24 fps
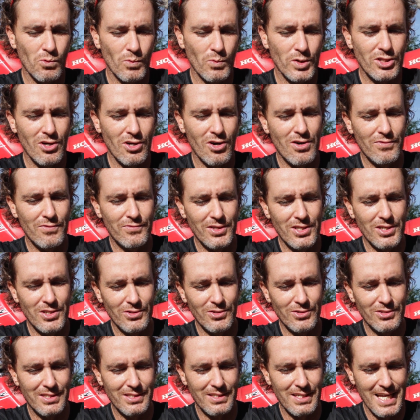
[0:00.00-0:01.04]
which are often
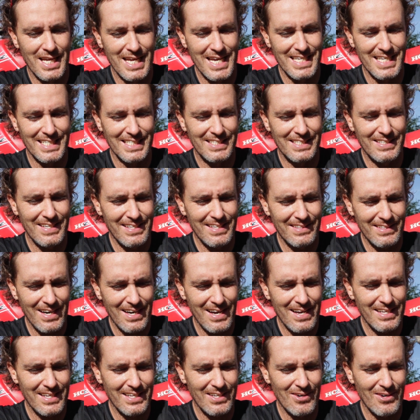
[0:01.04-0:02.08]
used in street
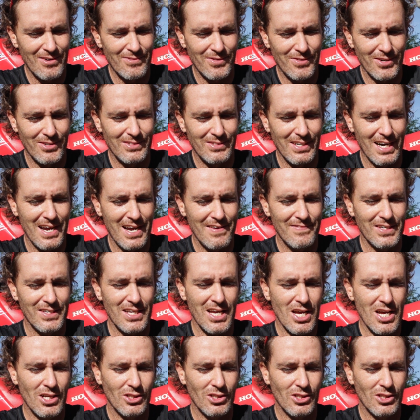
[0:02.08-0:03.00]
riding and off-road driving,